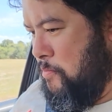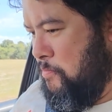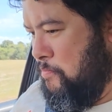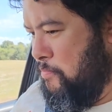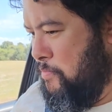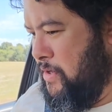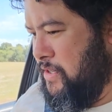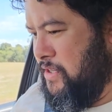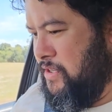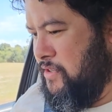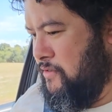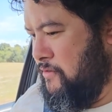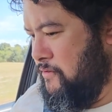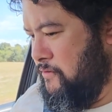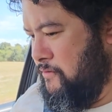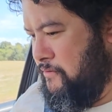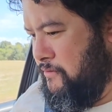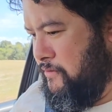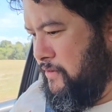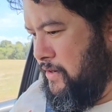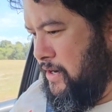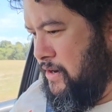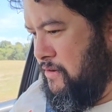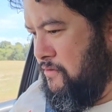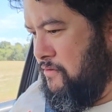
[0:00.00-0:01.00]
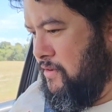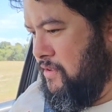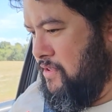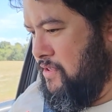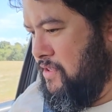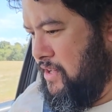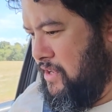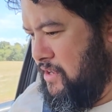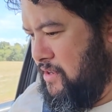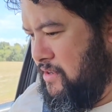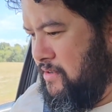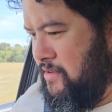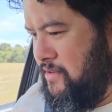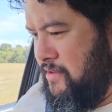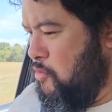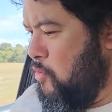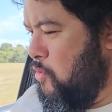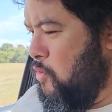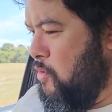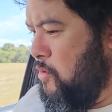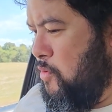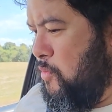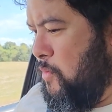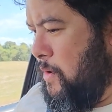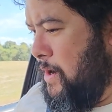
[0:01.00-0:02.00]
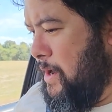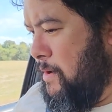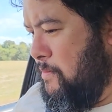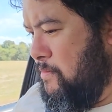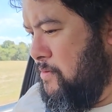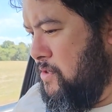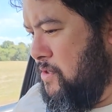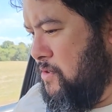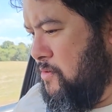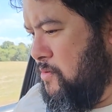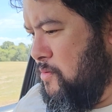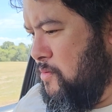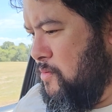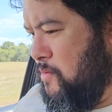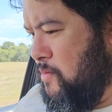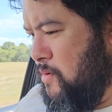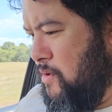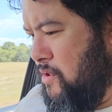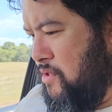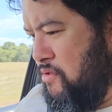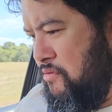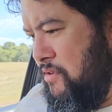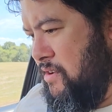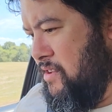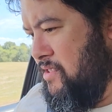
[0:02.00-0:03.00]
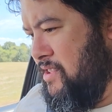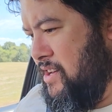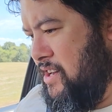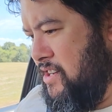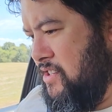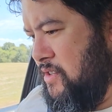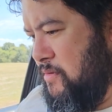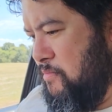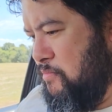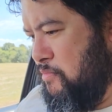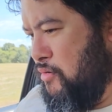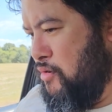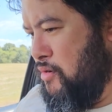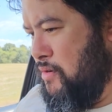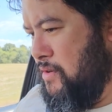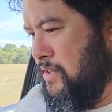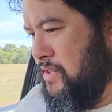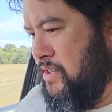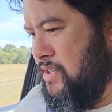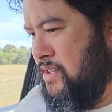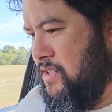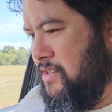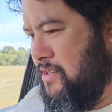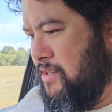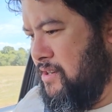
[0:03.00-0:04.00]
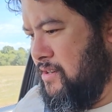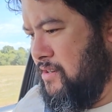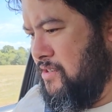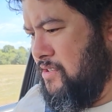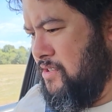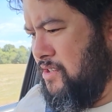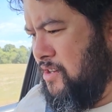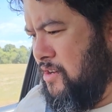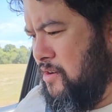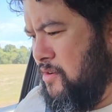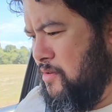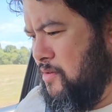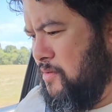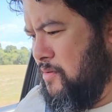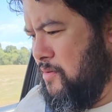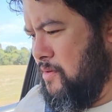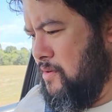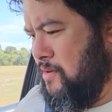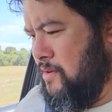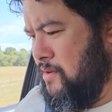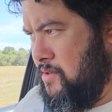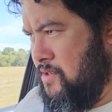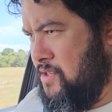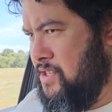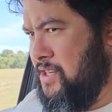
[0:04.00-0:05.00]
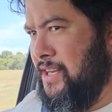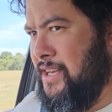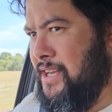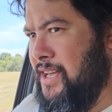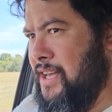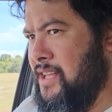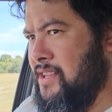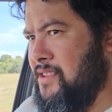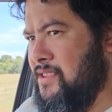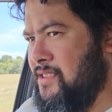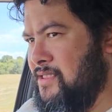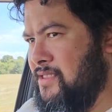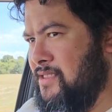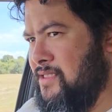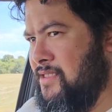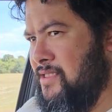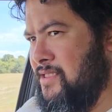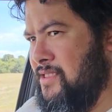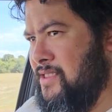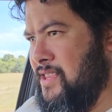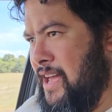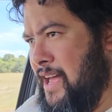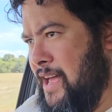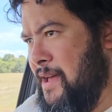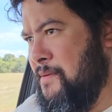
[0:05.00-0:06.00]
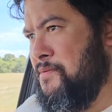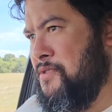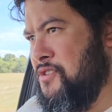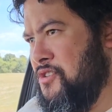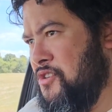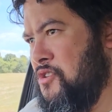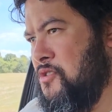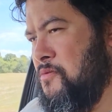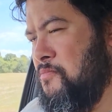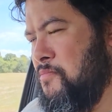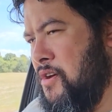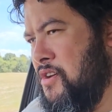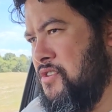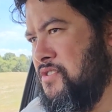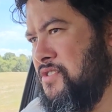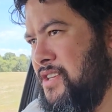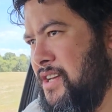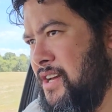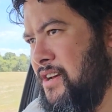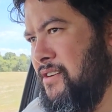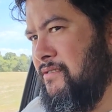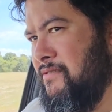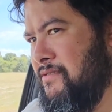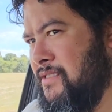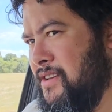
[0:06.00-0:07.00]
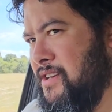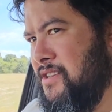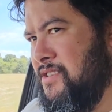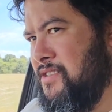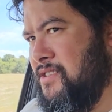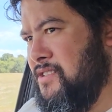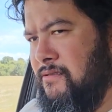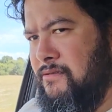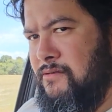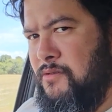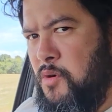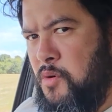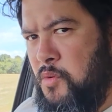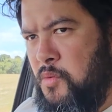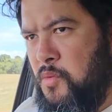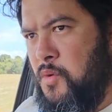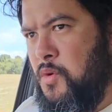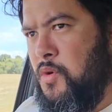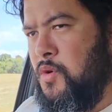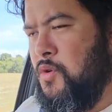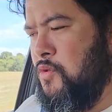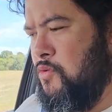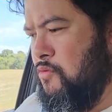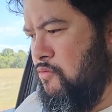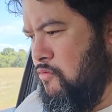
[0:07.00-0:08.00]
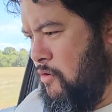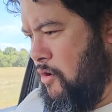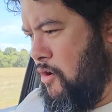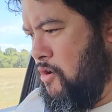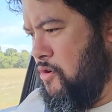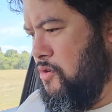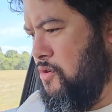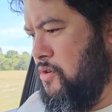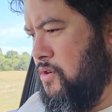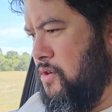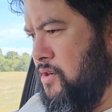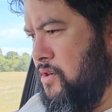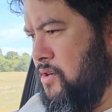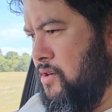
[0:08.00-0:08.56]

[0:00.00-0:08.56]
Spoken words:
bits of everything, all the way up till 3000 points. So to get the absolute most out of this reward road,